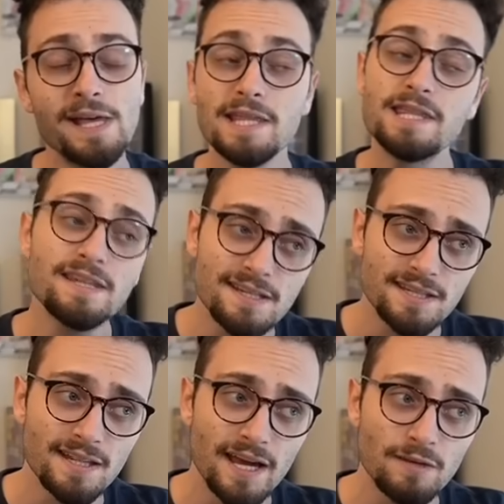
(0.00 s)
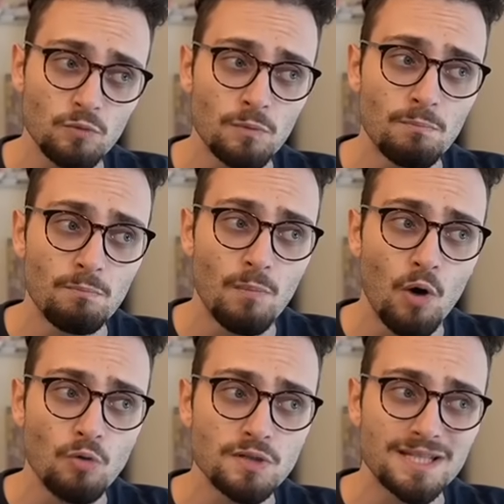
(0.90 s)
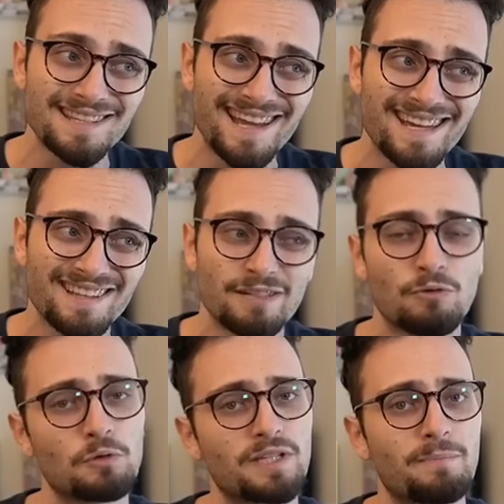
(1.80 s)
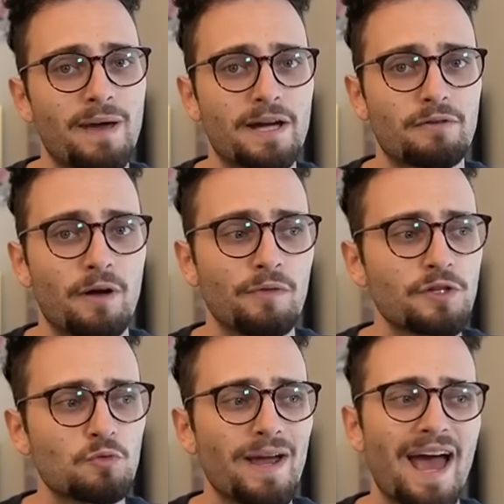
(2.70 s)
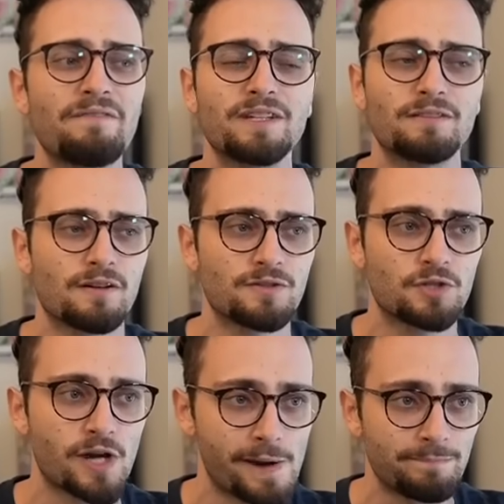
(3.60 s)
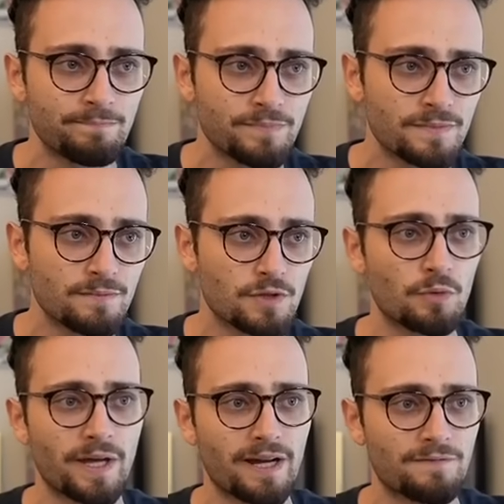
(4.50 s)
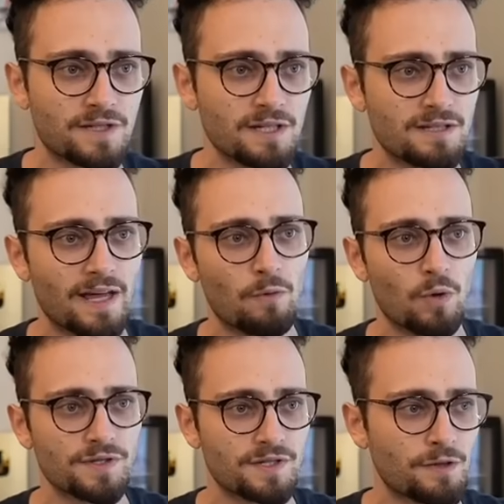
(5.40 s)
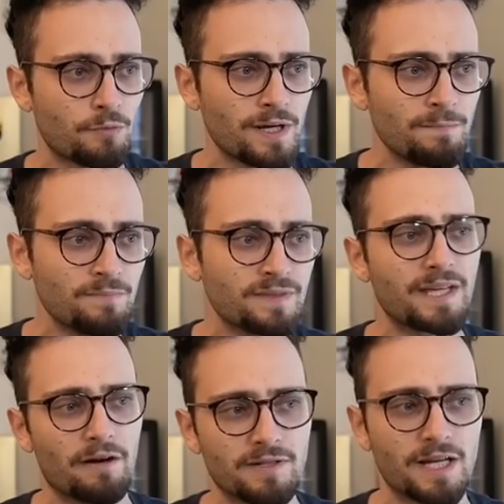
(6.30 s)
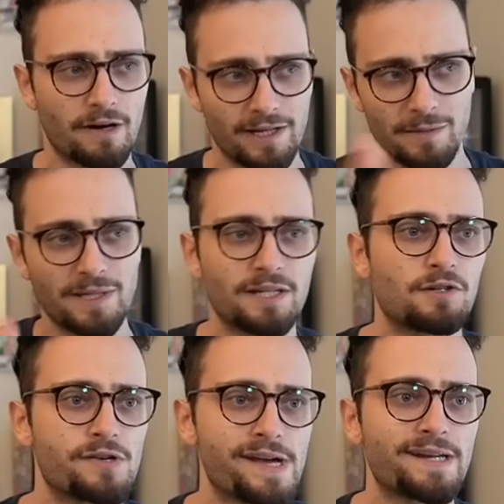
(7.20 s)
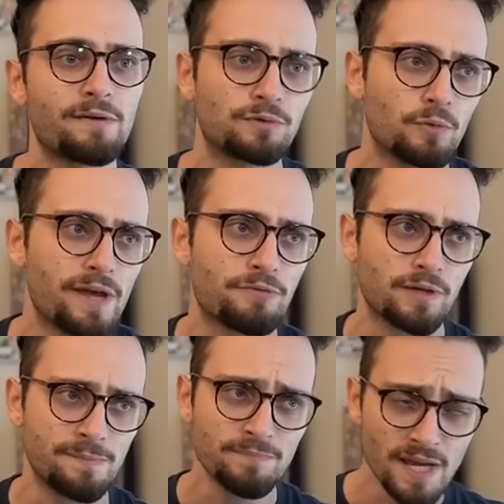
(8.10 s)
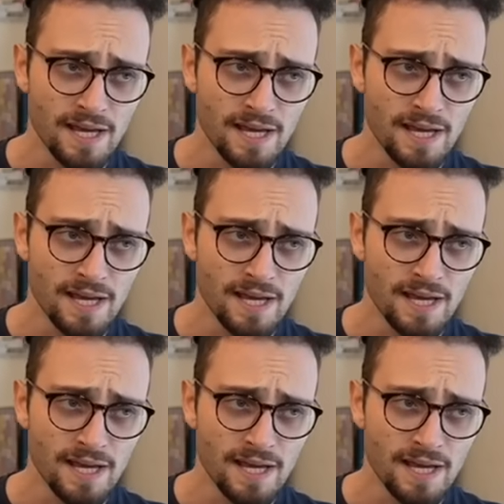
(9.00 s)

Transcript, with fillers: This knight will most likely rotate back around this way, having done its job. So knight f six, knight one c three. Garry's like, all right, let me kick your knight out to a three.